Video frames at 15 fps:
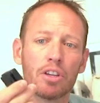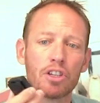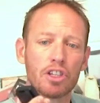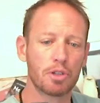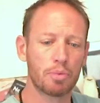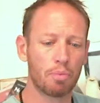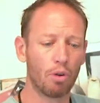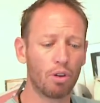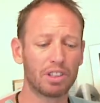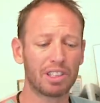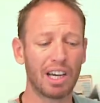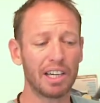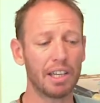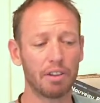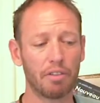small,
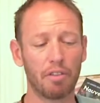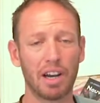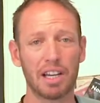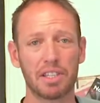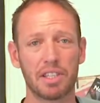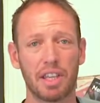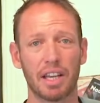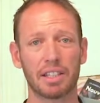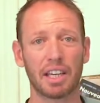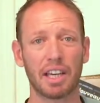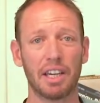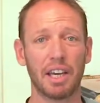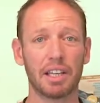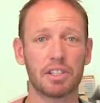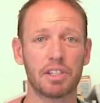tiny device that
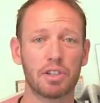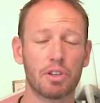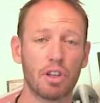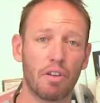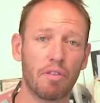connects